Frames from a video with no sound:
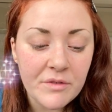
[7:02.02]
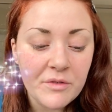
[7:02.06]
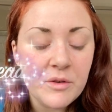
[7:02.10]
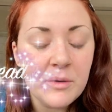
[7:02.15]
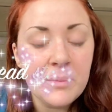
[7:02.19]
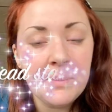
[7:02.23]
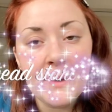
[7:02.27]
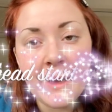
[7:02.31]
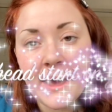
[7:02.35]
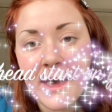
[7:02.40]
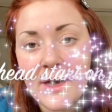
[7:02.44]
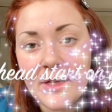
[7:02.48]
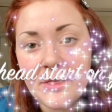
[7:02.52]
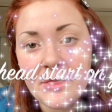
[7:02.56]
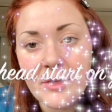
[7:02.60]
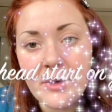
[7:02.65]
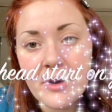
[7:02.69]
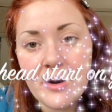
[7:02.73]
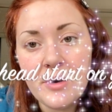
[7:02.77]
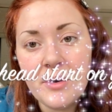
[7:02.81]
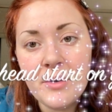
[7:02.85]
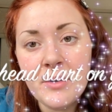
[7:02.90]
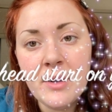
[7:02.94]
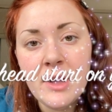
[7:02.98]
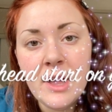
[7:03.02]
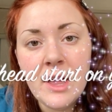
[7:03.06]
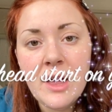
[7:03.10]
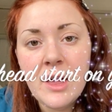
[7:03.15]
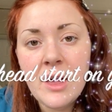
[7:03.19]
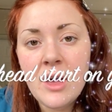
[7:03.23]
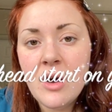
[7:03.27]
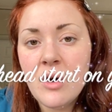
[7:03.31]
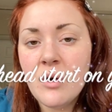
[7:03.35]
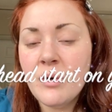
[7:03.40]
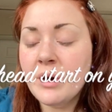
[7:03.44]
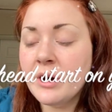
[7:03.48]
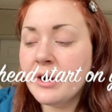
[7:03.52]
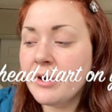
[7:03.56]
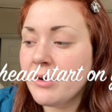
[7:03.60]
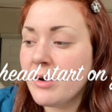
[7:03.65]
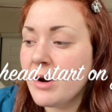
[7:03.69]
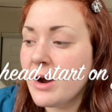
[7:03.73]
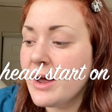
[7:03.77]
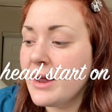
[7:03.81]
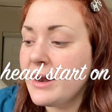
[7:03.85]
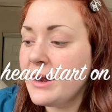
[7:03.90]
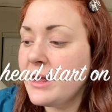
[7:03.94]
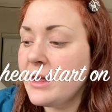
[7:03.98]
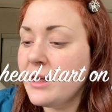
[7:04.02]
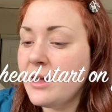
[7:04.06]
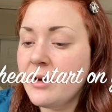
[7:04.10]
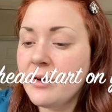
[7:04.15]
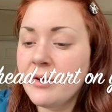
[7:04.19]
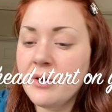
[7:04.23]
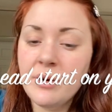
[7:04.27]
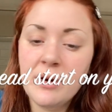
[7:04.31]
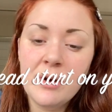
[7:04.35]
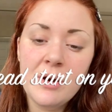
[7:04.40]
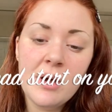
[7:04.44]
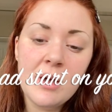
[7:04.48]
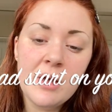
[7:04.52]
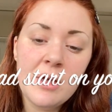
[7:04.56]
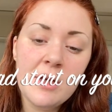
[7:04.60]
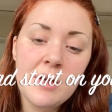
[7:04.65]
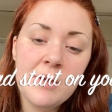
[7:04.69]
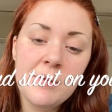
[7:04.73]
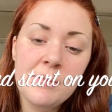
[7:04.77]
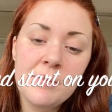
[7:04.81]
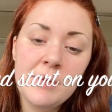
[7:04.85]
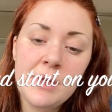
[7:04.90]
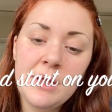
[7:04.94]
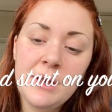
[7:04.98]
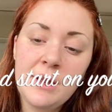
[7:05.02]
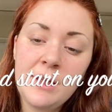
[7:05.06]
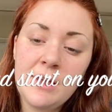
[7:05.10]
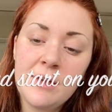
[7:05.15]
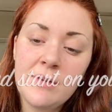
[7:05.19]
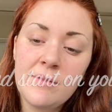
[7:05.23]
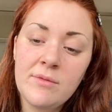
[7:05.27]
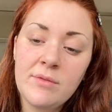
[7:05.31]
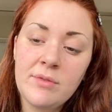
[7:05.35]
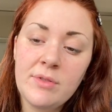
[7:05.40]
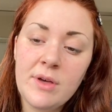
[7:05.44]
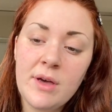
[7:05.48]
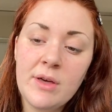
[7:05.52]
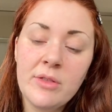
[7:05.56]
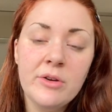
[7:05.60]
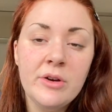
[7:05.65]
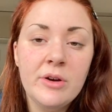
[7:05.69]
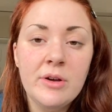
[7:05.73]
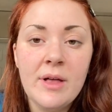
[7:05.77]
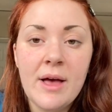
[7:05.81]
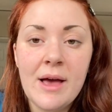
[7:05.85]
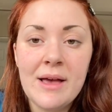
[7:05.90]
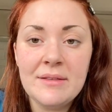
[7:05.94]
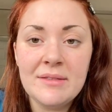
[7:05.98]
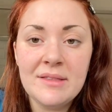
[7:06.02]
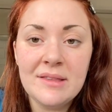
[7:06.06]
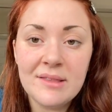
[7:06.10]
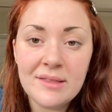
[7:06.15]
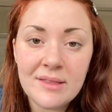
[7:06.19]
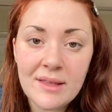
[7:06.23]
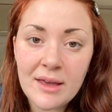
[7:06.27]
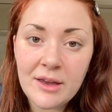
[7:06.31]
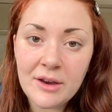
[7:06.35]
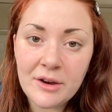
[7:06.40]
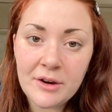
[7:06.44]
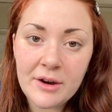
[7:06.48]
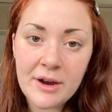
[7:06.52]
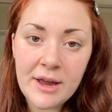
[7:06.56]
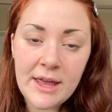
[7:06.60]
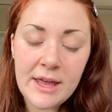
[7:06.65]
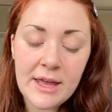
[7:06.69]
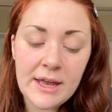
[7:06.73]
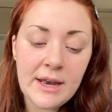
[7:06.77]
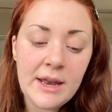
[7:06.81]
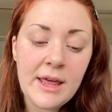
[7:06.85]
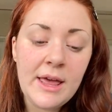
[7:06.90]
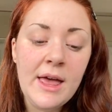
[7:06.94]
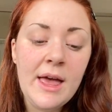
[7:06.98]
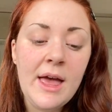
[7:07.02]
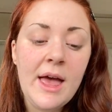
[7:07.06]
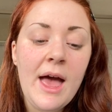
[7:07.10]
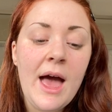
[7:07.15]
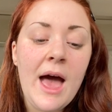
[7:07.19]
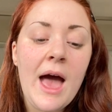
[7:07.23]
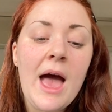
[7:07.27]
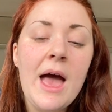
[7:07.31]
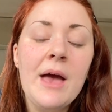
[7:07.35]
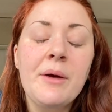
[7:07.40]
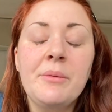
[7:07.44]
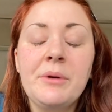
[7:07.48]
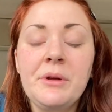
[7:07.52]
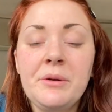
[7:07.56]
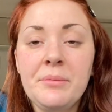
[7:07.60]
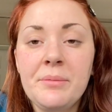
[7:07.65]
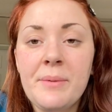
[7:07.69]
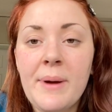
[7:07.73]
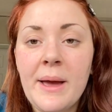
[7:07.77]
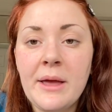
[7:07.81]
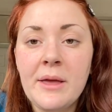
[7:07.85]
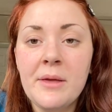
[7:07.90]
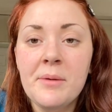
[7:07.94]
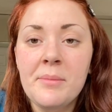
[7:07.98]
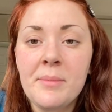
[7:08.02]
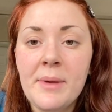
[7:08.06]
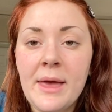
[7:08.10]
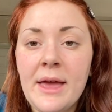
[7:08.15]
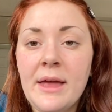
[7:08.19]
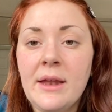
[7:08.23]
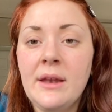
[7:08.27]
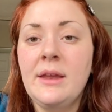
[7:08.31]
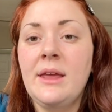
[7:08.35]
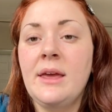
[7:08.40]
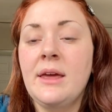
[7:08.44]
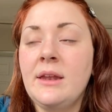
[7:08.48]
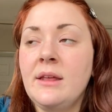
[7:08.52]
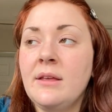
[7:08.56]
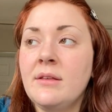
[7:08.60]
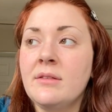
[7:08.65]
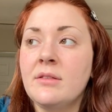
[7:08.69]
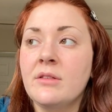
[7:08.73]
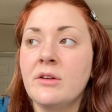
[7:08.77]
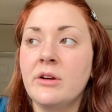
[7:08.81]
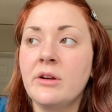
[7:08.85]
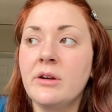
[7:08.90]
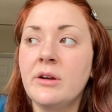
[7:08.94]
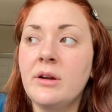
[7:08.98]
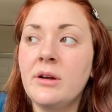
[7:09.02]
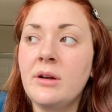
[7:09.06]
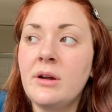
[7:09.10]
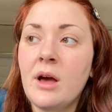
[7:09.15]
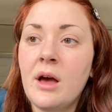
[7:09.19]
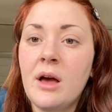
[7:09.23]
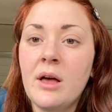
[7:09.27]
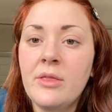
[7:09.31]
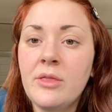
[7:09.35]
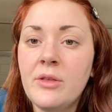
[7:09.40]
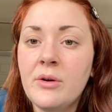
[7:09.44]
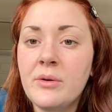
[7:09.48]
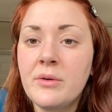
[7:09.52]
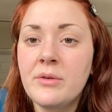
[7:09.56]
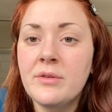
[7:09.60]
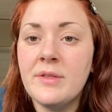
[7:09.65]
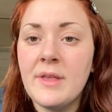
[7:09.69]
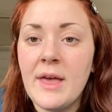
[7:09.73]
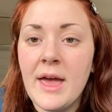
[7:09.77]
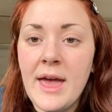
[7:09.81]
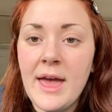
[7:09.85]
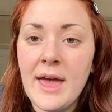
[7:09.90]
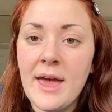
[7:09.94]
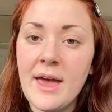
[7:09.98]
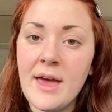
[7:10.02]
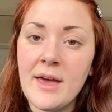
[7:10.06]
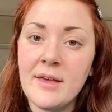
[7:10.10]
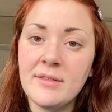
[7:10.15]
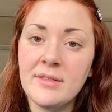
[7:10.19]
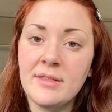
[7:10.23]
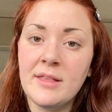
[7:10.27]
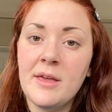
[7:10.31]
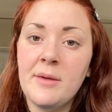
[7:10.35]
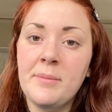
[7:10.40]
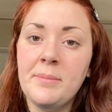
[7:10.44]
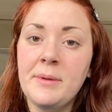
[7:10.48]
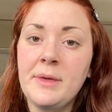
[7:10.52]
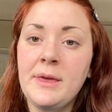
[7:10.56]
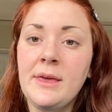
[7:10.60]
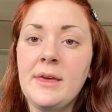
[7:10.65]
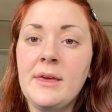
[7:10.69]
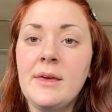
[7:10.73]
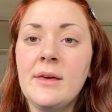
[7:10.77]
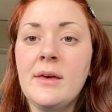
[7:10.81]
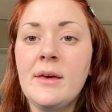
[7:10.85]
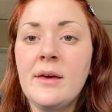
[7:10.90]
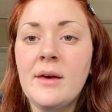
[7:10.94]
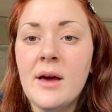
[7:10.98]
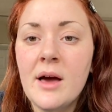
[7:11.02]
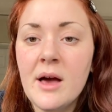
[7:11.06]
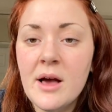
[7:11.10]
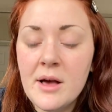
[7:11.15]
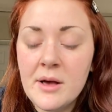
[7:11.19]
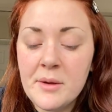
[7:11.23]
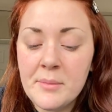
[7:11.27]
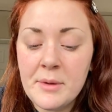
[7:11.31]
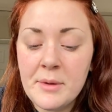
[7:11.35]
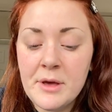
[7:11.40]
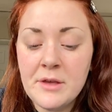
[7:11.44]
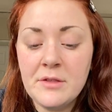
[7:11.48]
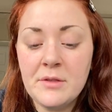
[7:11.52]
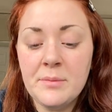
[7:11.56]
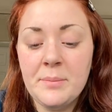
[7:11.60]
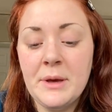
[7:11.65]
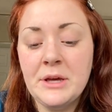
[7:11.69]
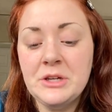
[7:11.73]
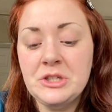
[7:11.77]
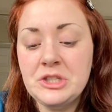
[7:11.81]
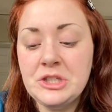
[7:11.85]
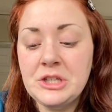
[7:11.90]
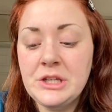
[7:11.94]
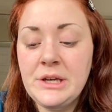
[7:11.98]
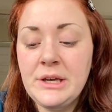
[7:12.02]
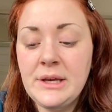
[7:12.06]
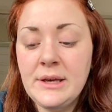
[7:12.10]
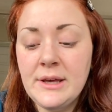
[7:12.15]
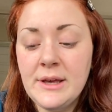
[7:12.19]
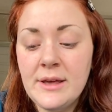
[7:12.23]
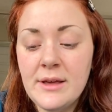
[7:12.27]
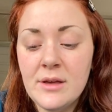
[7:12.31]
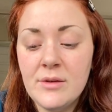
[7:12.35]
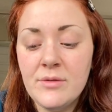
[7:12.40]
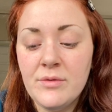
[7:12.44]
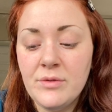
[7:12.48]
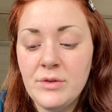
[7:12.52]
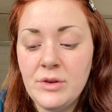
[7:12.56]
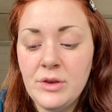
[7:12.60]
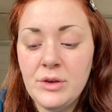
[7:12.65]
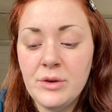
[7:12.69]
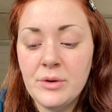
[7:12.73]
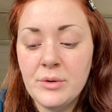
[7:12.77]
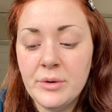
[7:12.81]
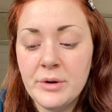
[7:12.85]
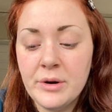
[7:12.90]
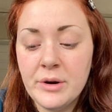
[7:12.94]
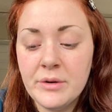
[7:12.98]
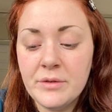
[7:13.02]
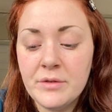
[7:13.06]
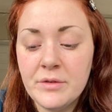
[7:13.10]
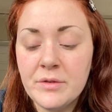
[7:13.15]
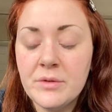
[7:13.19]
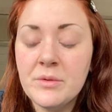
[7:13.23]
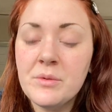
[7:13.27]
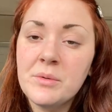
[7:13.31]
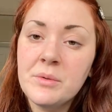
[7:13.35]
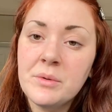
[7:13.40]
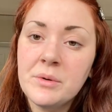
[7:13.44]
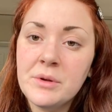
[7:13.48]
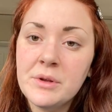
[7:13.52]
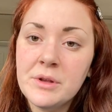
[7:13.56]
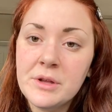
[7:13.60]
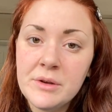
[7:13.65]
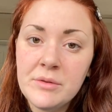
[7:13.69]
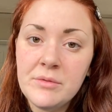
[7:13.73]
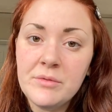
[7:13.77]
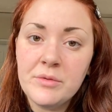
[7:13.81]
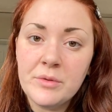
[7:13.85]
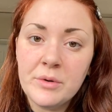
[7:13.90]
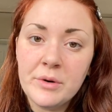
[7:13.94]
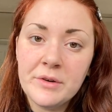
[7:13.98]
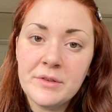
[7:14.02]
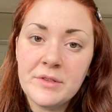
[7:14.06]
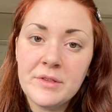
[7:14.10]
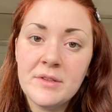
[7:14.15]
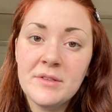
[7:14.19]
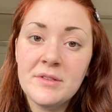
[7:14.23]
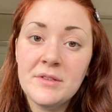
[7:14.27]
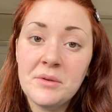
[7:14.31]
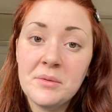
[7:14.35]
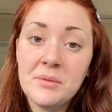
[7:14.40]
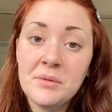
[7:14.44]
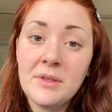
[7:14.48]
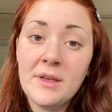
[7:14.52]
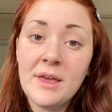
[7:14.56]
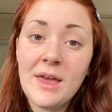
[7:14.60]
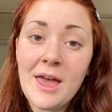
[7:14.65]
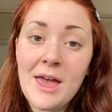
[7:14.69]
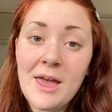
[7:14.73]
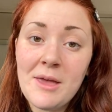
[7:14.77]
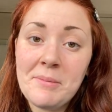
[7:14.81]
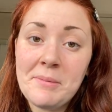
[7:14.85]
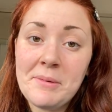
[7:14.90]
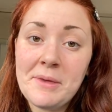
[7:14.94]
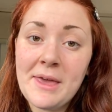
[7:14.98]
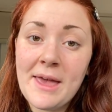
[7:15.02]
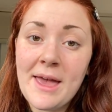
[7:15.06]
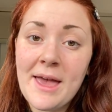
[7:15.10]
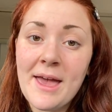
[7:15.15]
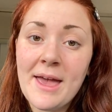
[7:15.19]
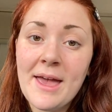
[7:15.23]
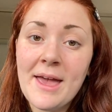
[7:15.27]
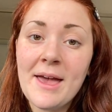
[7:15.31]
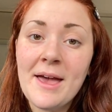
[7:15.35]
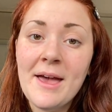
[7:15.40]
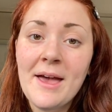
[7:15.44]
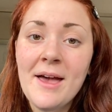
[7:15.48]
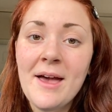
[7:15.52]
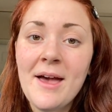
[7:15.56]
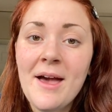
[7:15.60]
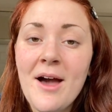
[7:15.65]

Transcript: for patho or chronic or any of the other classes that you're in, I would recommend getting started on those ASAP, especially if your school enforces using APA.